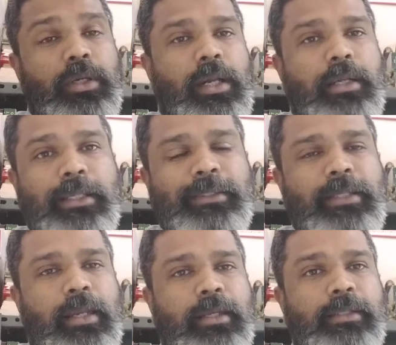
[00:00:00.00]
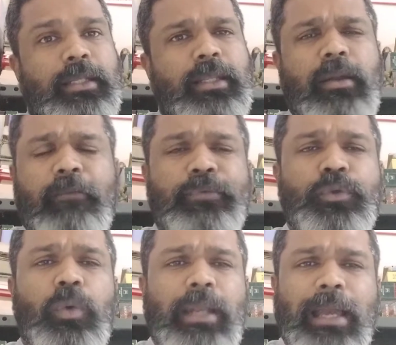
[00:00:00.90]
understand is that there are
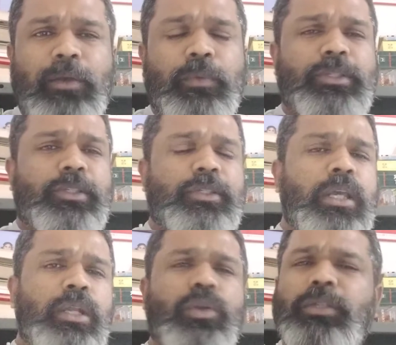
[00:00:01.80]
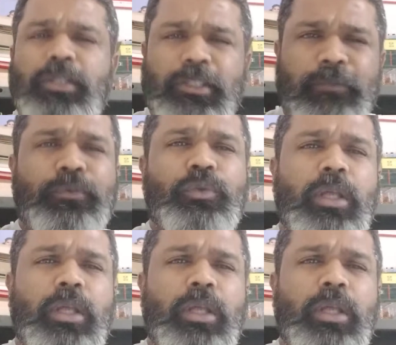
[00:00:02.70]
few languages, not just few.